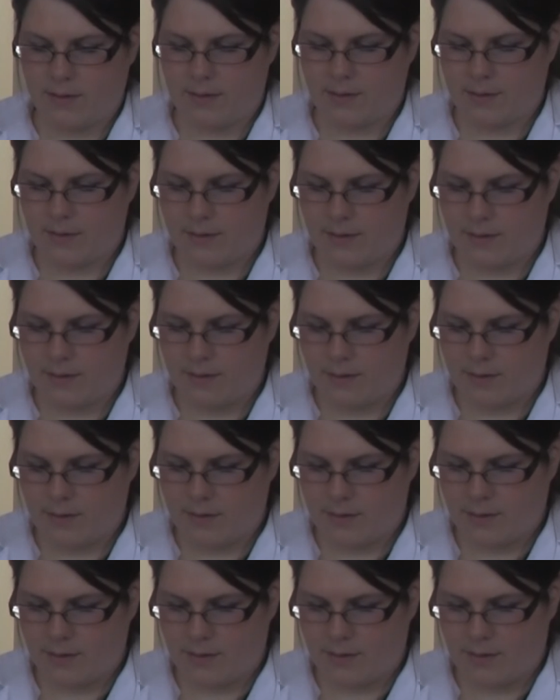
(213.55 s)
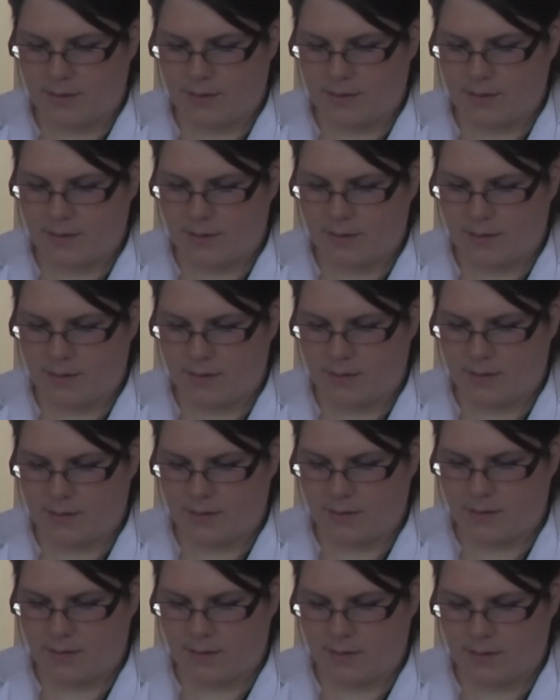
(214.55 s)

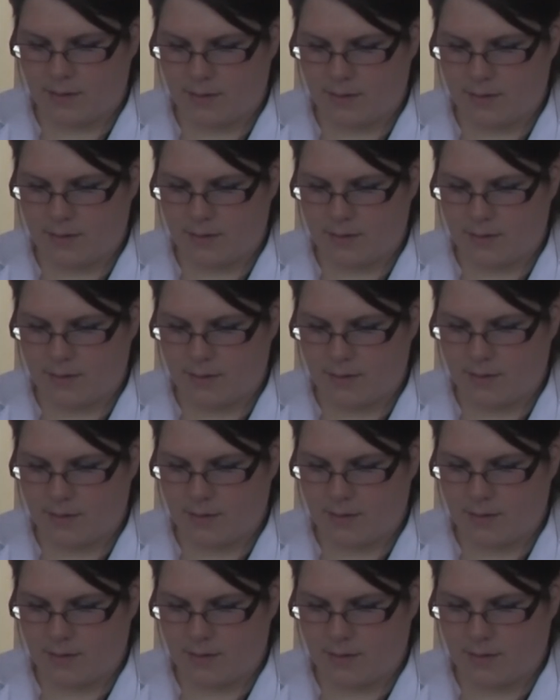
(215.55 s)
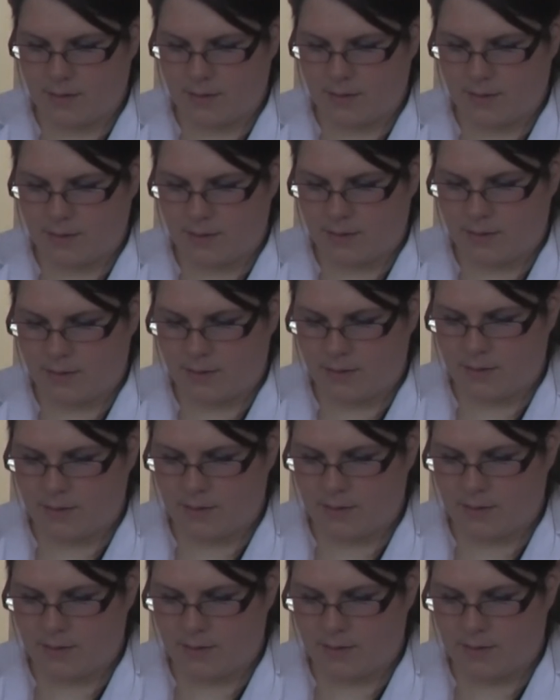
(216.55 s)

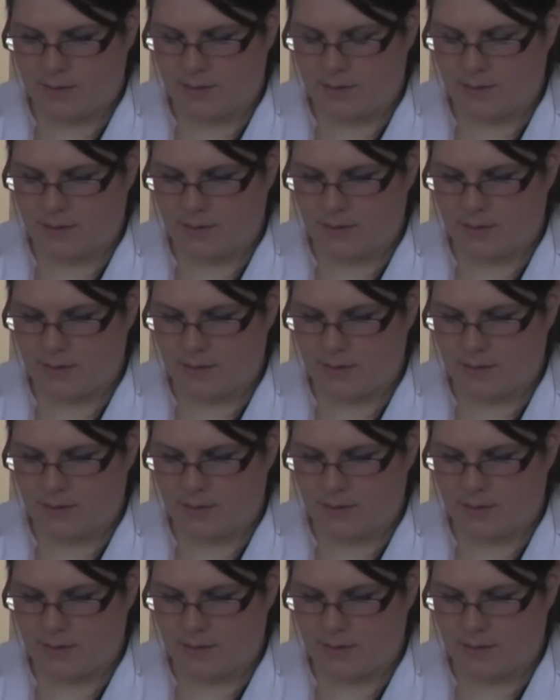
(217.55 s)
Nobody speaks.